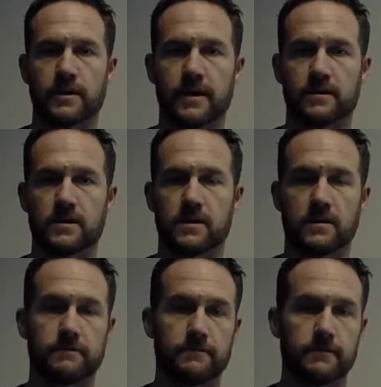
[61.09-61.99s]
and talk on
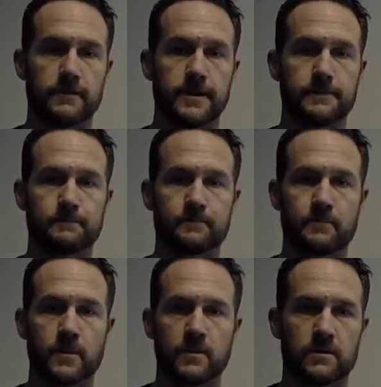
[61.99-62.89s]
the phone a lot
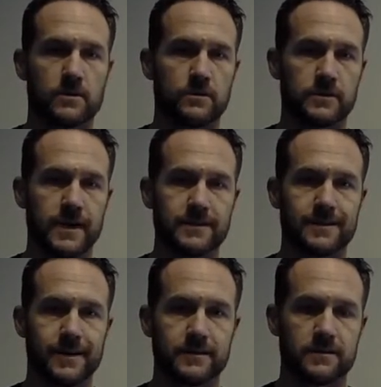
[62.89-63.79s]
to use
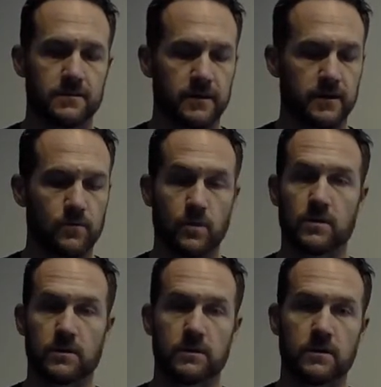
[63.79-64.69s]
headsets and to work
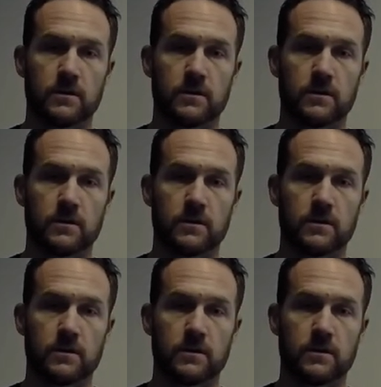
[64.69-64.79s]
on